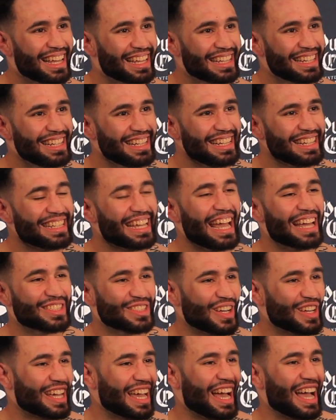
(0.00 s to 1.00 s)

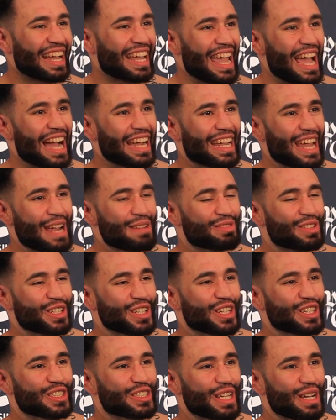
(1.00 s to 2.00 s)
Gee. I came to
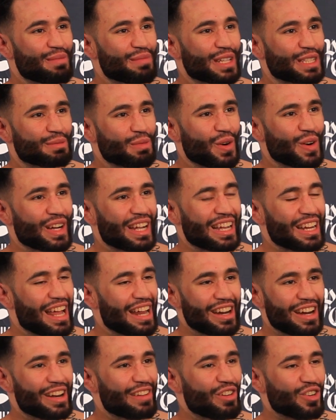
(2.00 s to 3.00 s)
your gym this morning and I
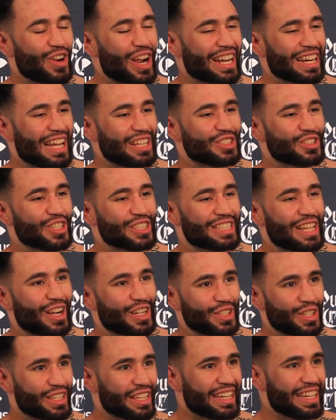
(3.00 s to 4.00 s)
didn't even recognize you just now
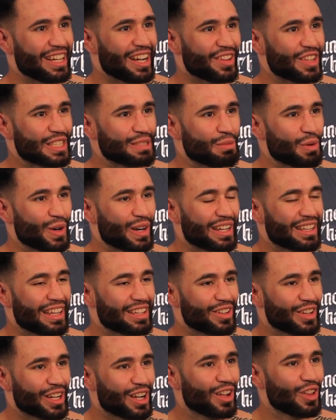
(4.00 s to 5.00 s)
because you had the Gee on this morning. And then
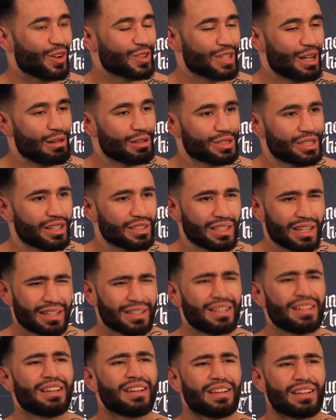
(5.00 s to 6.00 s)
you're like, oh, long time to see. I was like,
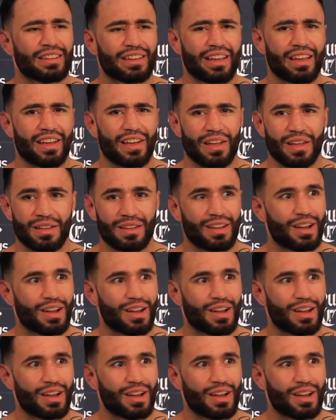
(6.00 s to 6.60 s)
yeah.